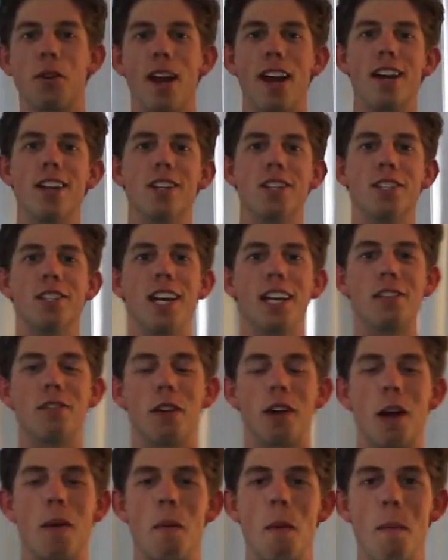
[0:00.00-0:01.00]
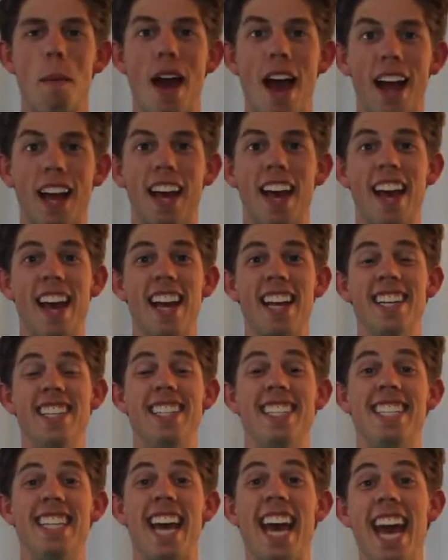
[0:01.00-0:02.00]
graders. Thanks for coming back. Hey,
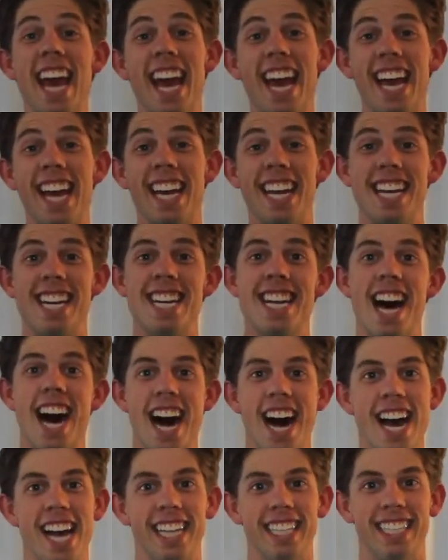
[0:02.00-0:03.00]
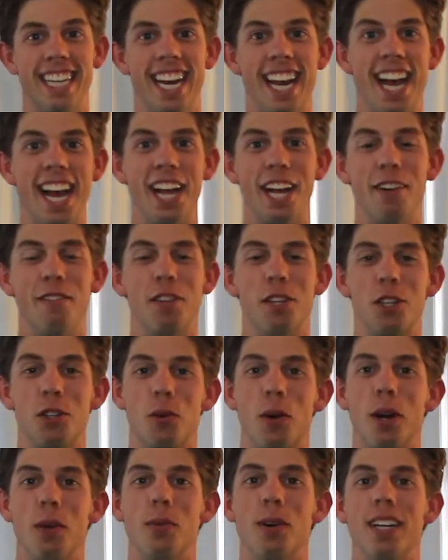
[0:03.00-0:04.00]
day 9 today of the
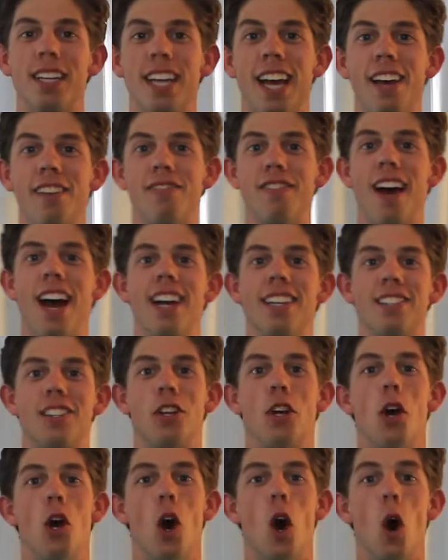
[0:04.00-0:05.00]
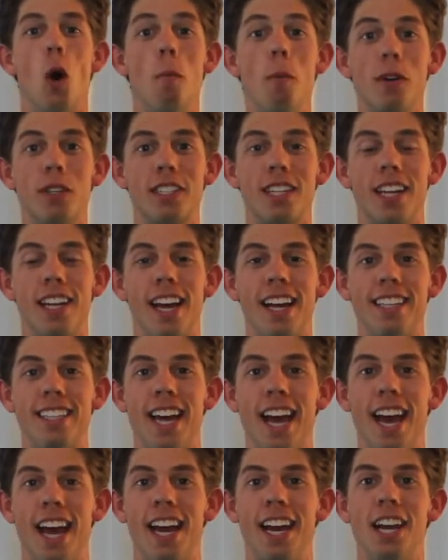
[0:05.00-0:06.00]
21-day fast, almost to day
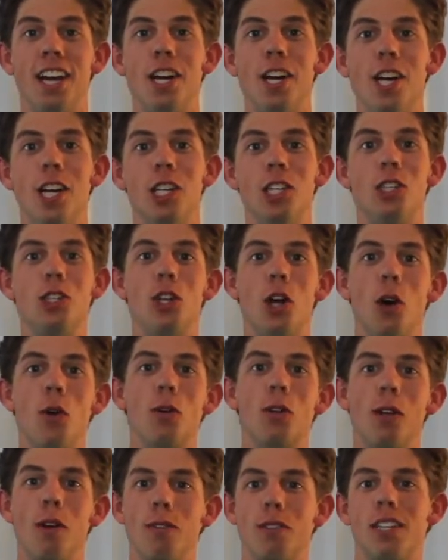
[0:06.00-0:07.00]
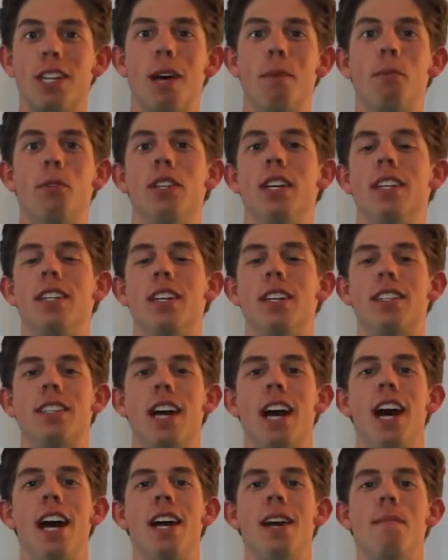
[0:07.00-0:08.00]
10, so close to double
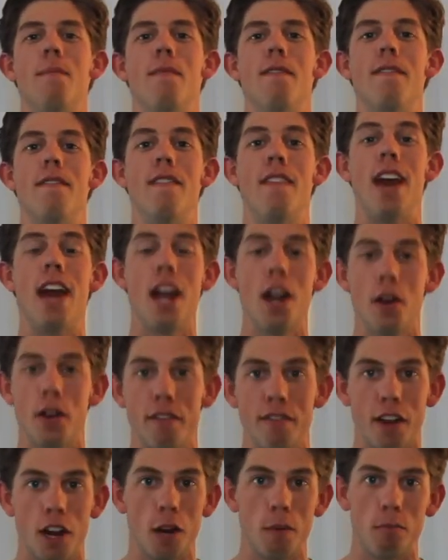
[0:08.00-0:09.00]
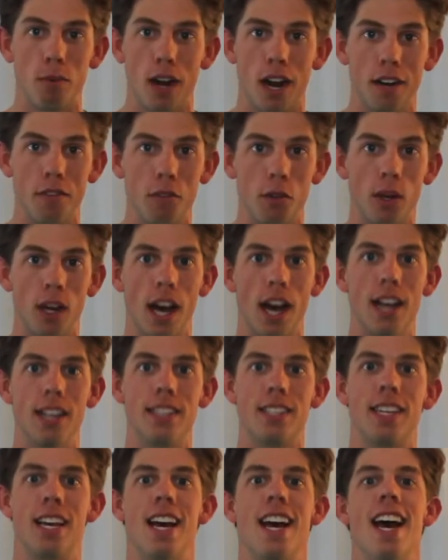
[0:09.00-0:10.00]
digits. I am very, very proud of you
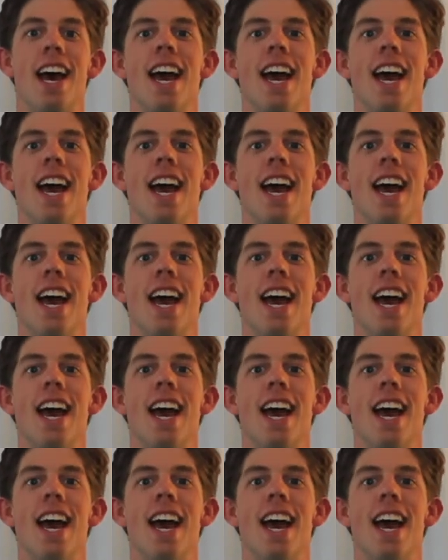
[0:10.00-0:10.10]
guys,